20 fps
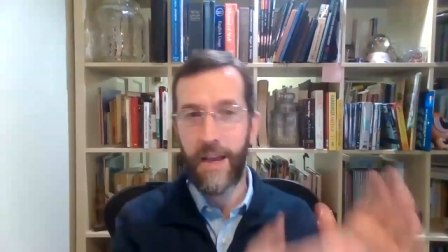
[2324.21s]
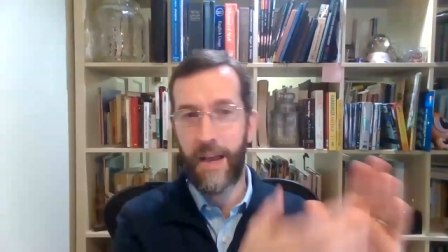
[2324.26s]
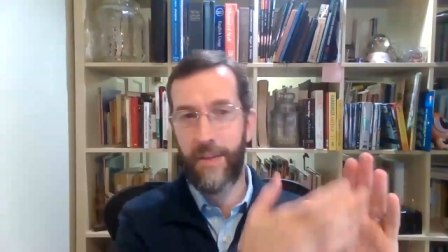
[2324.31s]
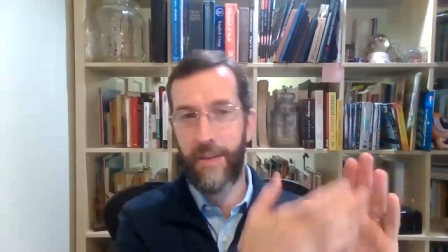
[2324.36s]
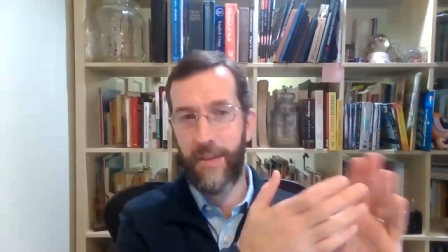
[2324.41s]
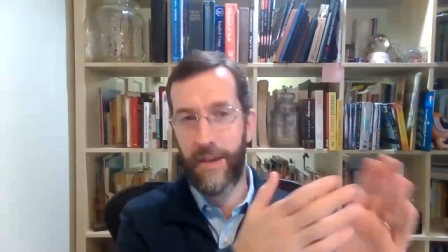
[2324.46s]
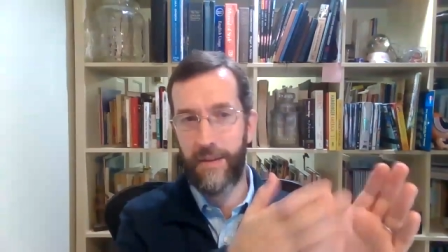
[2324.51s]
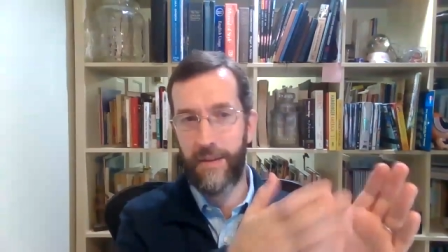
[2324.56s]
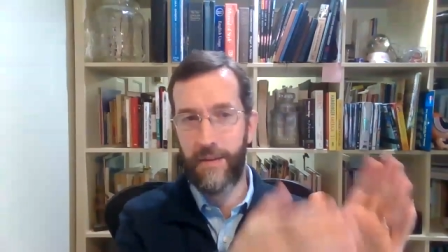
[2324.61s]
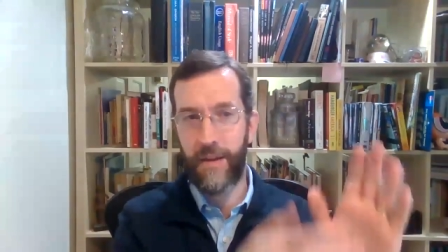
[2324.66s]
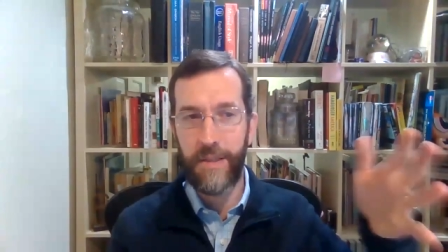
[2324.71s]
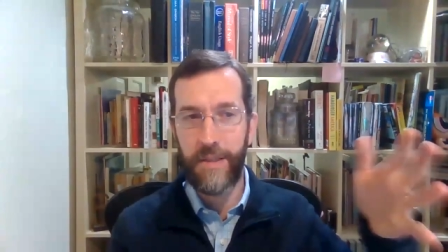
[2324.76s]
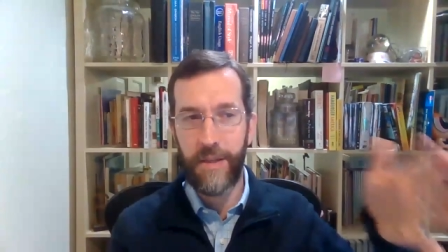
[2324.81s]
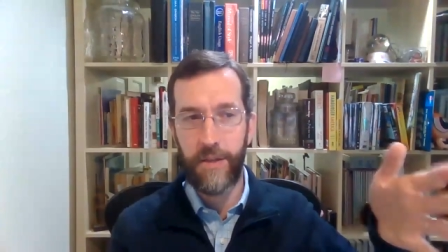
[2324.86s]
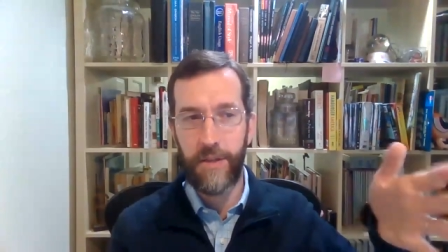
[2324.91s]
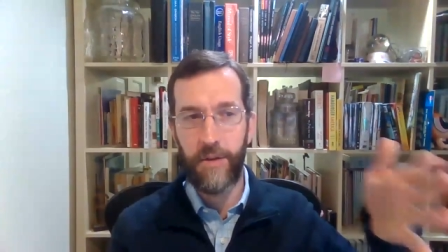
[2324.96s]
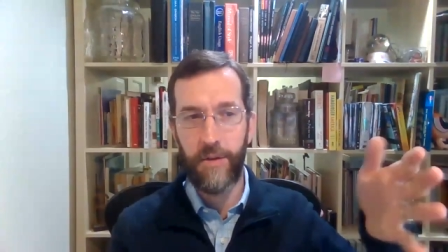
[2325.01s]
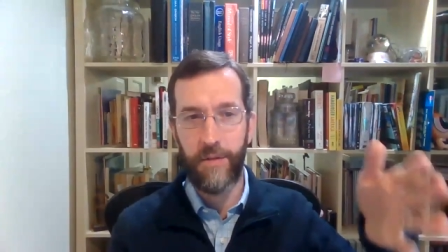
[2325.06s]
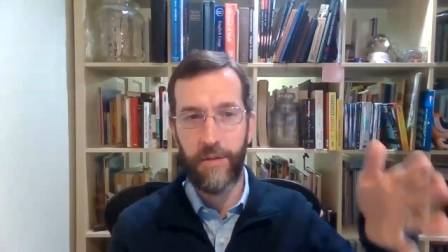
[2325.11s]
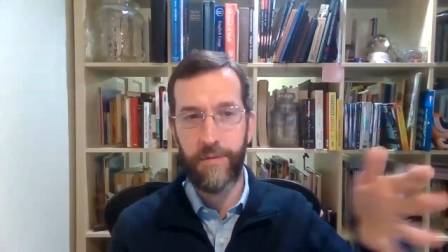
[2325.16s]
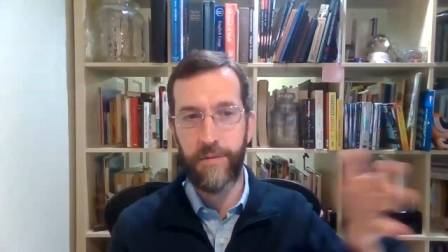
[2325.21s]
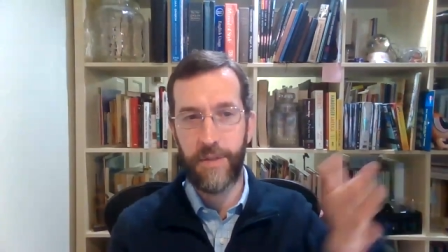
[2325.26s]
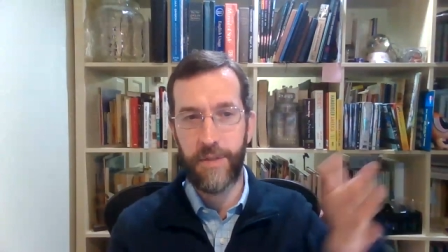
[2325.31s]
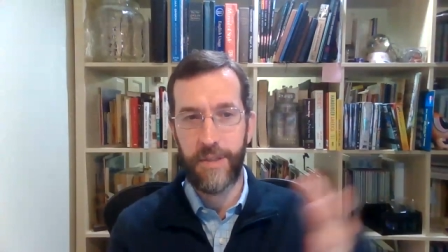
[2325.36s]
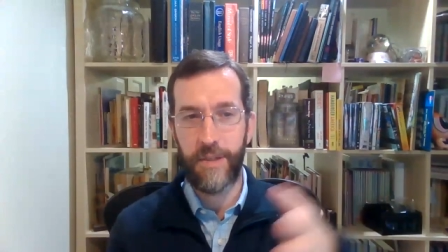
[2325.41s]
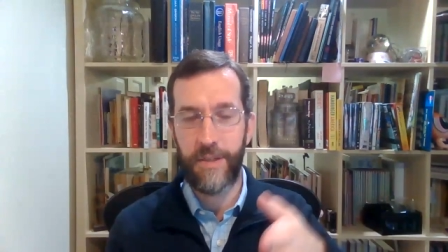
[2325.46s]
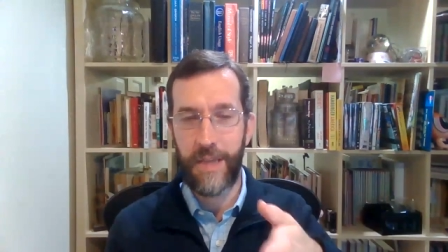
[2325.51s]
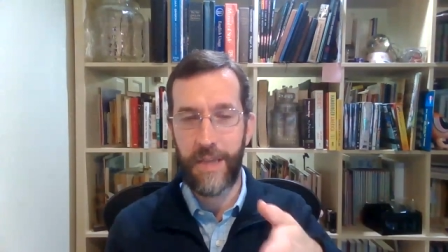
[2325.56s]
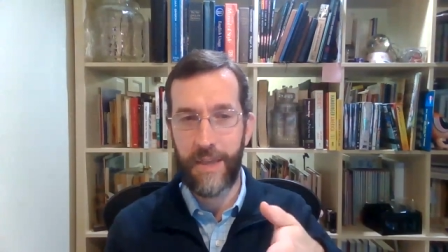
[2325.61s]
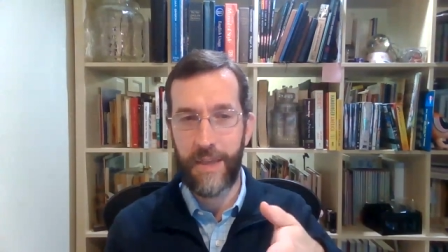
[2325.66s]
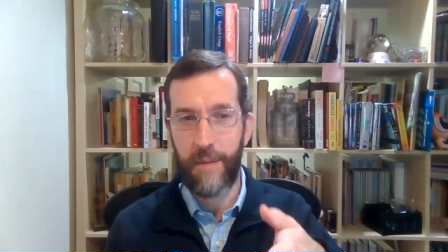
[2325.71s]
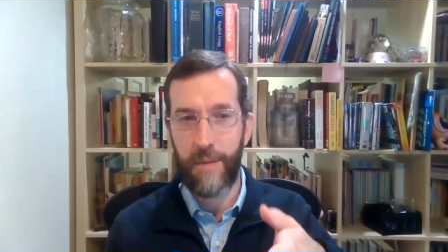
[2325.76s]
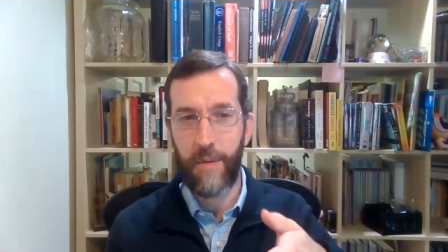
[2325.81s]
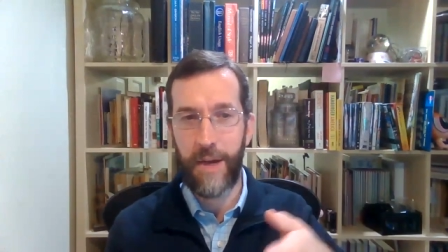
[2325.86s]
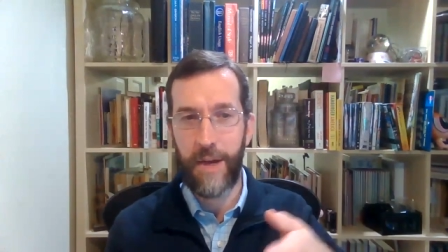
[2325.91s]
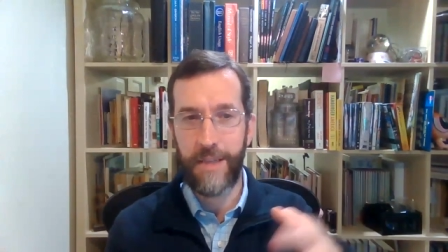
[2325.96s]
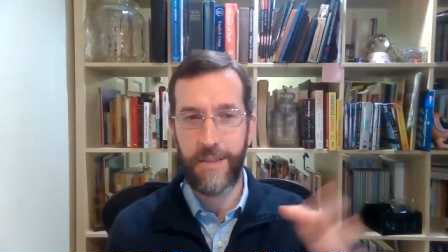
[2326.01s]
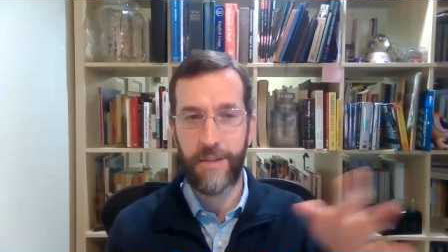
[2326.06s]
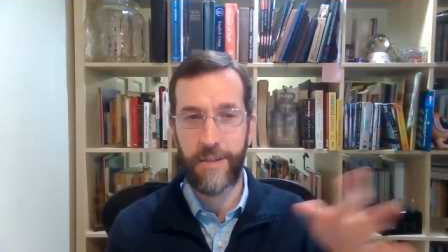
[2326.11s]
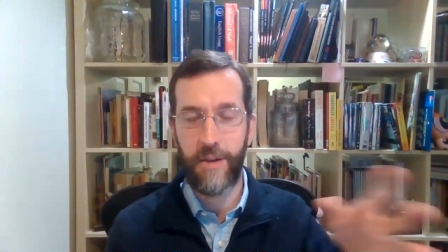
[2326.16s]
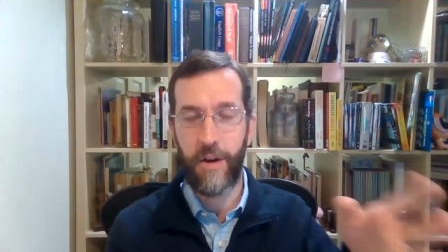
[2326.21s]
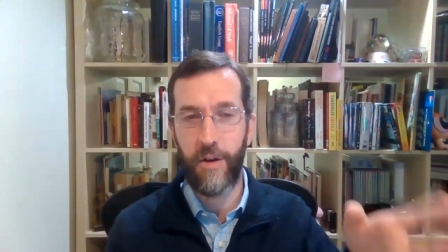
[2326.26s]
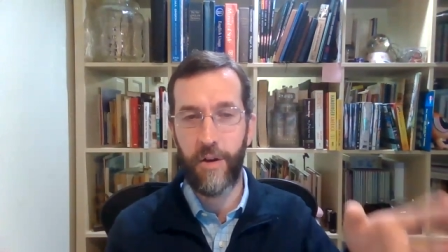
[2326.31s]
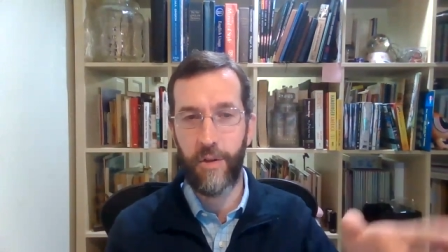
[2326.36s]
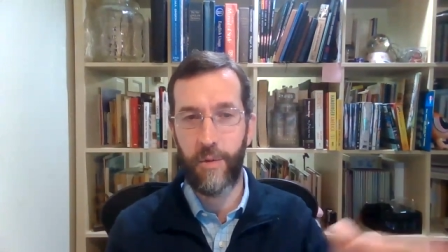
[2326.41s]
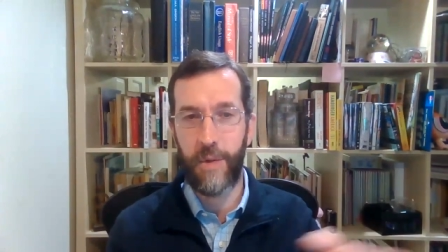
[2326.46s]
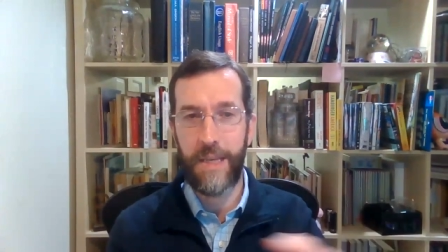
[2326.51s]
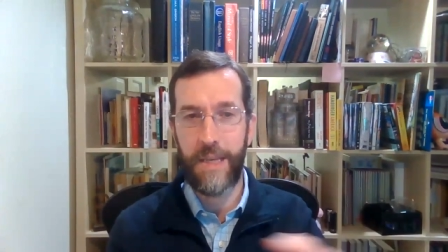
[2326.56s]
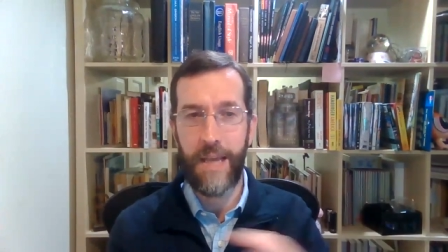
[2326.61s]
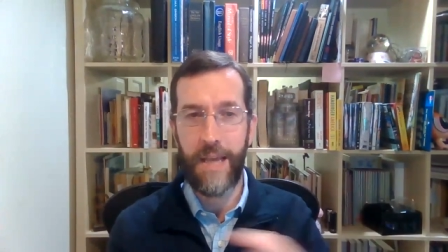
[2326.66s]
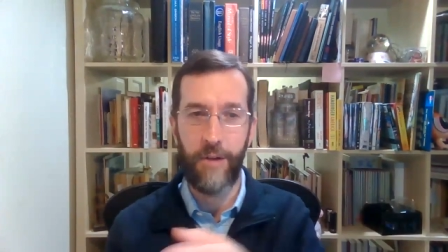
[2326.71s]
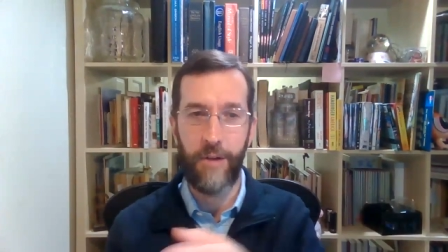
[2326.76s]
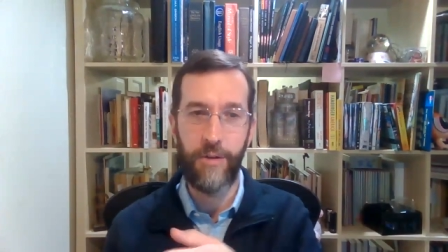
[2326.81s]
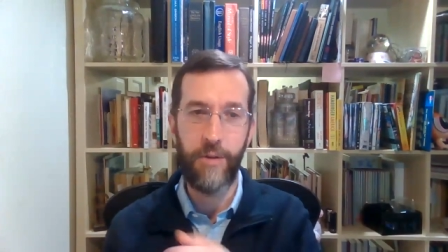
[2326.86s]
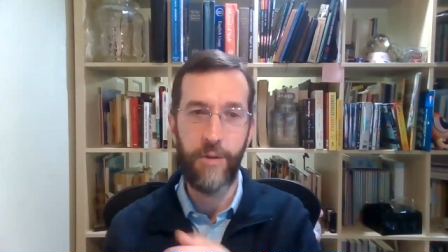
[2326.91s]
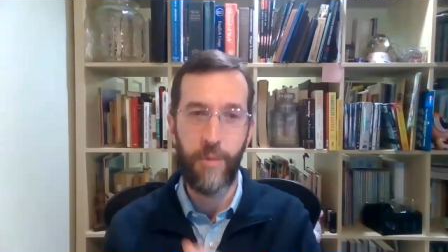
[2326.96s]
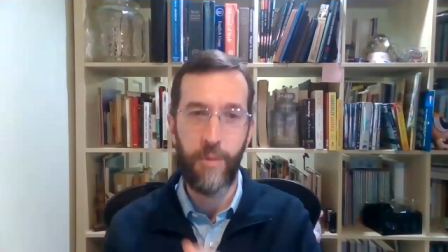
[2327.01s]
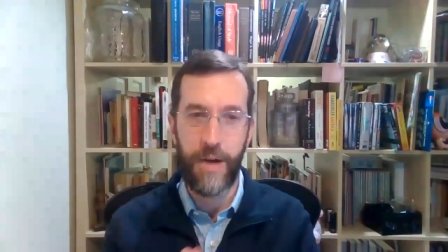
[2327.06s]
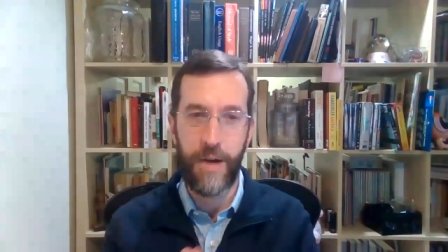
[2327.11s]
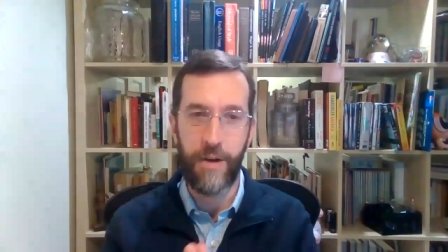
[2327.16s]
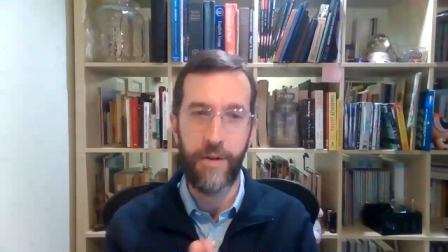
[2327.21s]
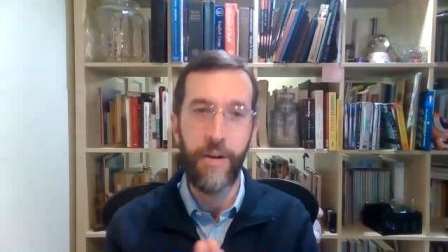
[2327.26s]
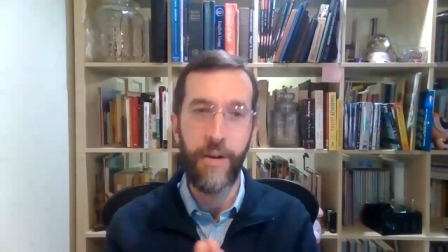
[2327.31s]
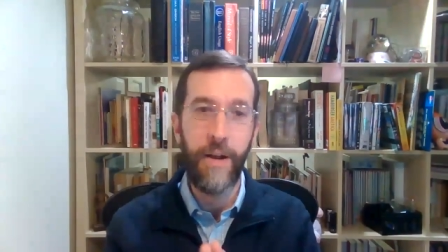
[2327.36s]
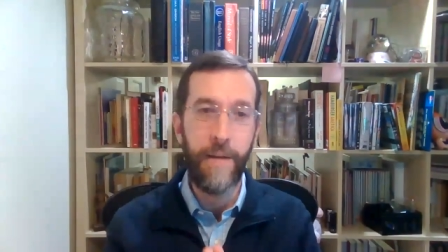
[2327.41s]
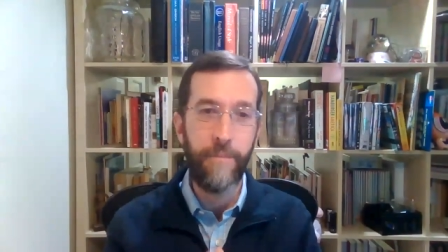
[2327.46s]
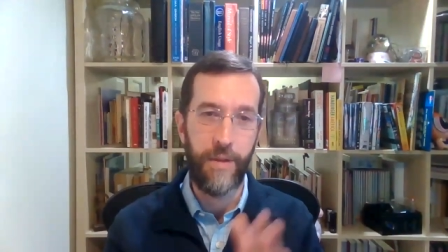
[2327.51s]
And then continue to facilitate that process all the way down to where